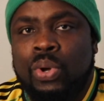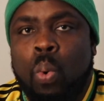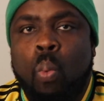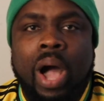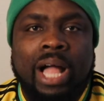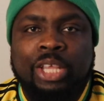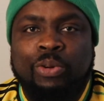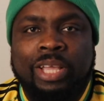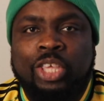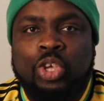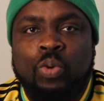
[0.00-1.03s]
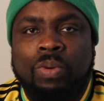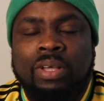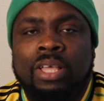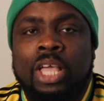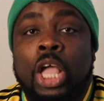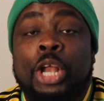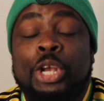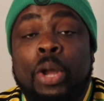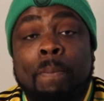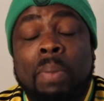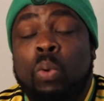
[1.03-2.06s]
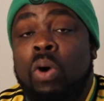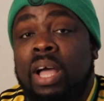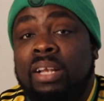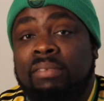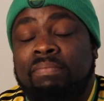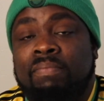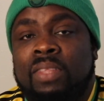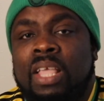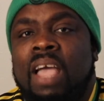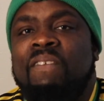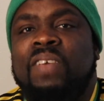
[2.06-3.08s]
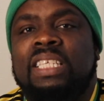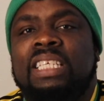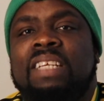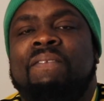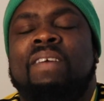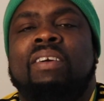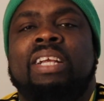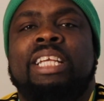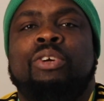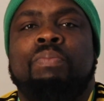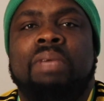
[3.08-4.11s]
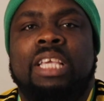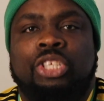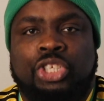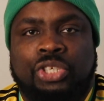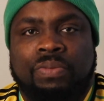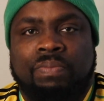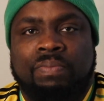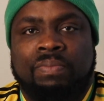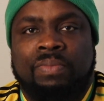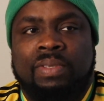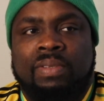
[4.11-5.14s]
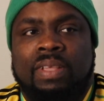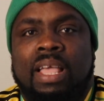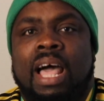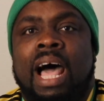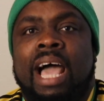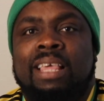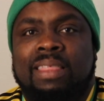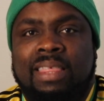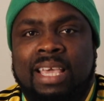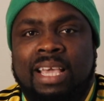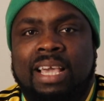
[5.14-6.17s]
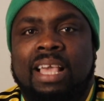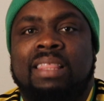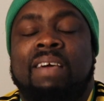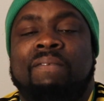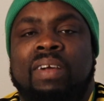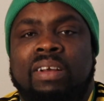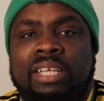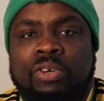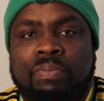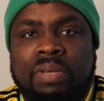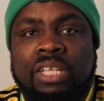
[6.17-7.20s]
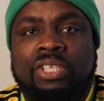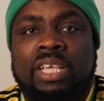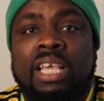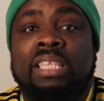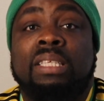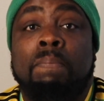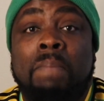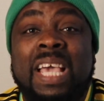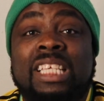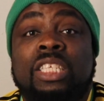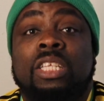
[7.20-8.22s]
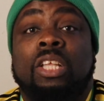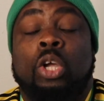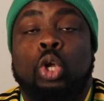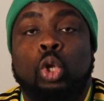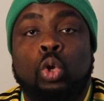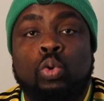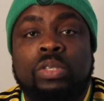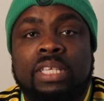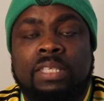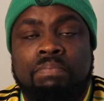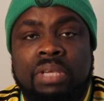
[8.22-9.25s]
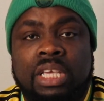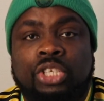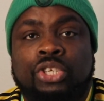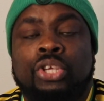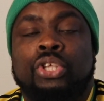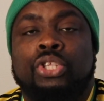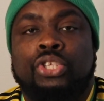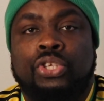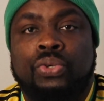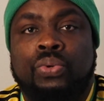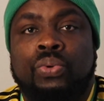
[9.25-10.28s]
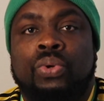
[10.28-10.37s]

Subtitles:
while you're in Cuba. Number one, visit Varadero Beach. I think that Varadero Beach is the best, closest beach to